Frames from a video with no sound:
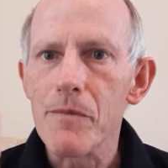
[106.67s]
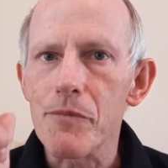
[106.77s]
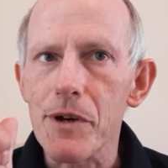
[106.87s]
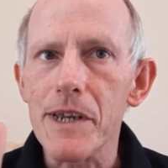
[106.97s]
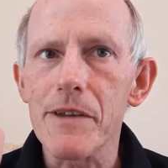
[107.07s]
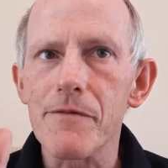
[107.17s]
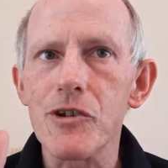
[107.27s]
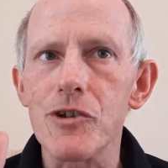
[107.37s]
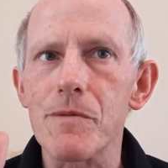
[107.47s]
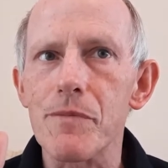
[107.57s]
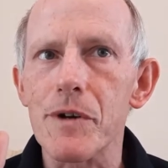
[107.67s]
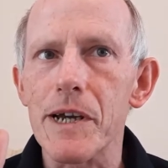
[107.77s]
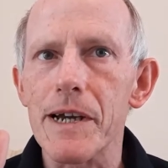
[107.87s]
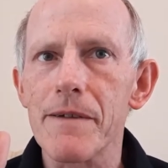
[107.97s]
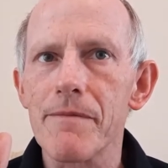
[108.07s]
pray the Vision
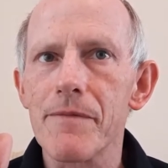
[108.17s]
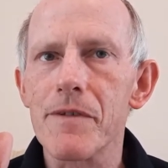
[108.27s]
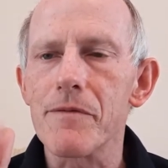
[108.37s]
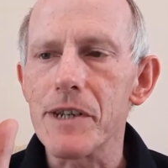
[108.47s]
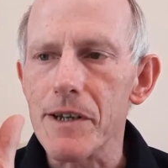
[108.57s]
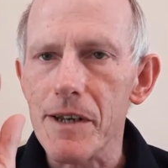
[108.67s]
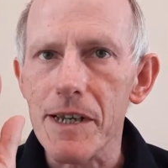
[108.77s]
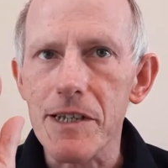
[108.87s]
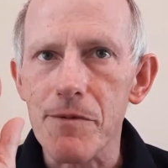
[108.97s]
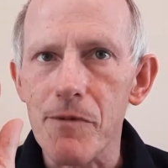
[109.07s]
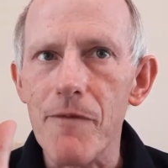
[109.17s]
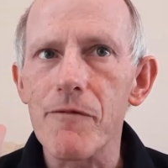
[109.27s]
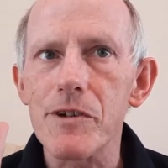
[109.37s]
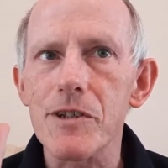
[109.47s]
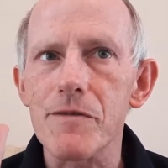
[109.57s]
Prayer, read at least one
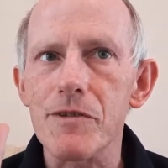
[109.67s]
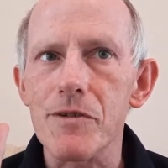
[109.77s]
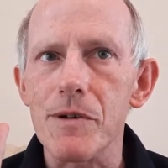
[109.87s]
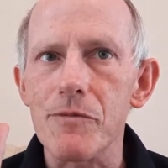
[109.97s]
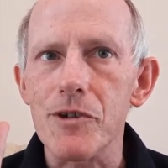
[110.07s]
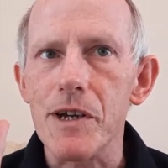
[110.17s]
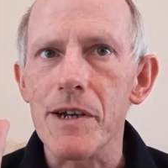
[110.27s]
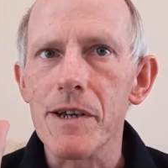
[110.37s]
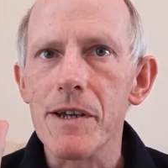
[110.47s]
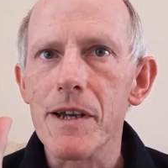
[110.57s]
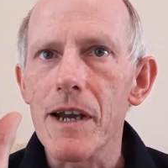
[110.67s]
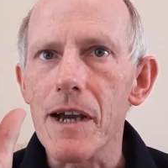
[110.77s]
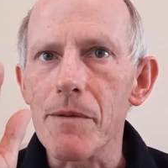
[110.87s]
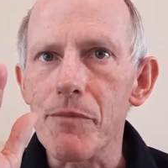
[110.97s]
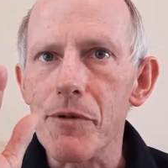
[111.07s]
verse of Scripture,
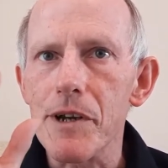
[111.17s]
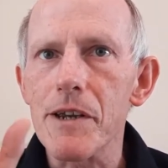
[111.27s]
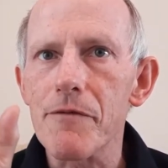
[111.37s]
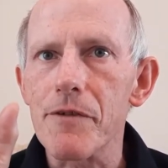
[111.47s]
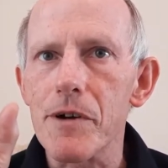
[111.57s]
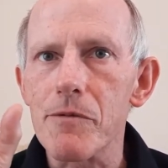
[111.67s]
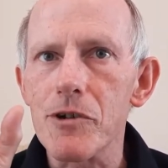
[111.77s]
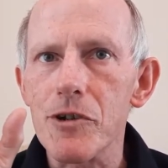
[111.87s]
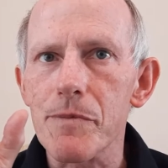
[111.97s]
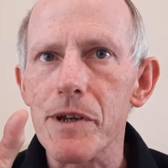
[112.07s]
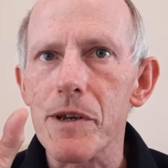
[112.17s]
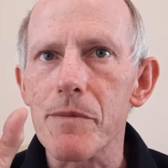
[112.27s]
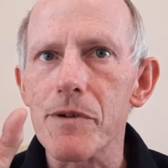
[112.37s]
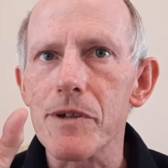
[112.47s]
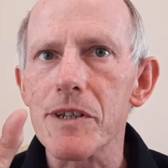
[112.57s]
and pray for our worshipping
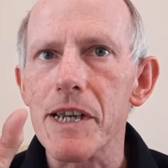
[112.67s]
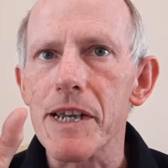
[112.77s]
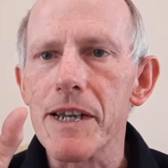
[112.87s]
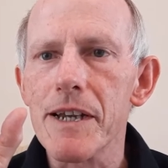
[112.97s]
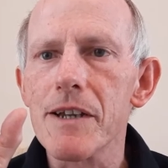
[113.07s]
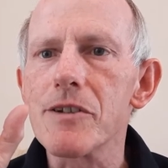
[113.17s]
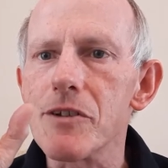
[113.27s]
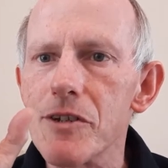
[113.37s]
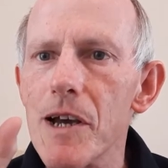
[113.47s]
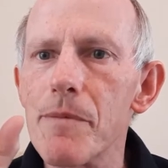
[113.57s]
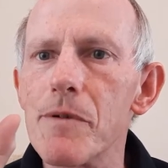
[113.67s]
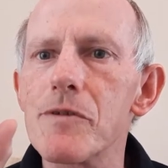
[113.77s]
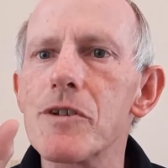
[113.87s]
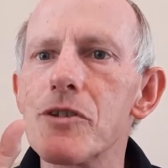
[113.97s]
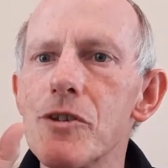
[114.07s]
community to double
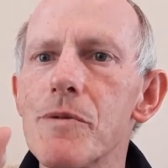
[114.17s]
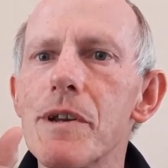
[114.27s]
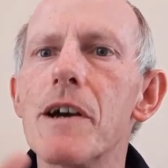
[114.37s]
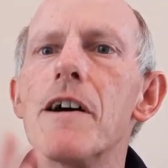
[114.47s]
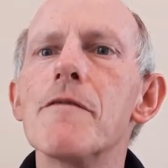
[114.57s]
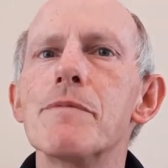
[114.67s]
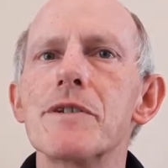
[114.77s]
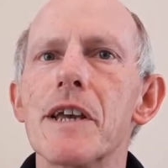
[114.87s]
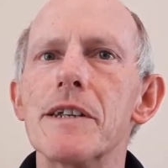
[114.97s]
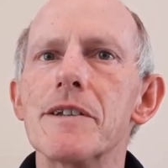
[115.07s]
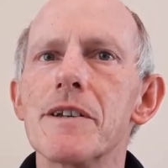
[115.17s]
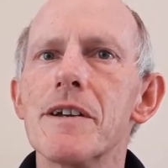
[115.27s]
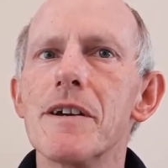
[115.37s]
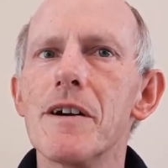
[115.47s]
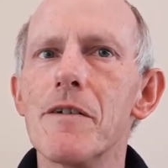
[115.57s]
to 2.5%
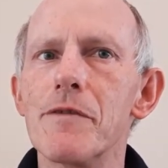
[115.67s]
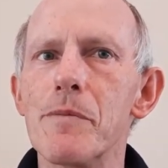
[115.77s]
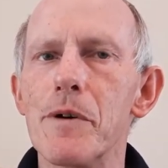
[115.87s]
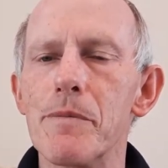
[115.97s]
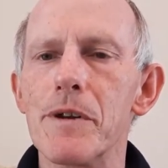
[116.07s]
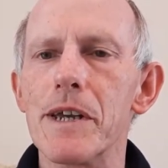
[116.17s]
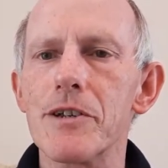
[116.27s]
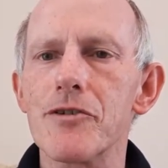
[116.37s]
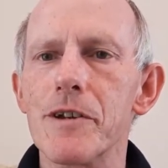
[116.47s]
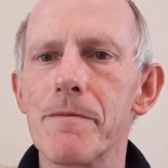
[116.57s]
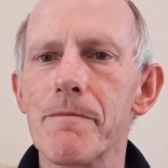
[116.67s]
of the population.